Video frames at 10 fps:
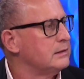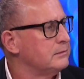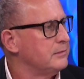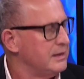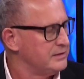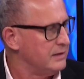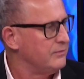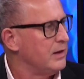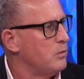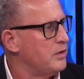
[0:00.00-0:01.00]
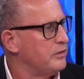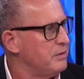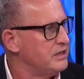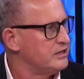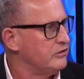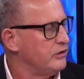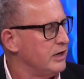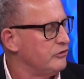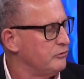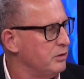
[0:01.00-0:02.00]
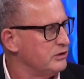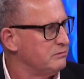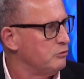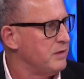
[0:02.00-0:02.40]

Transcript: and let's give that one the best education possible.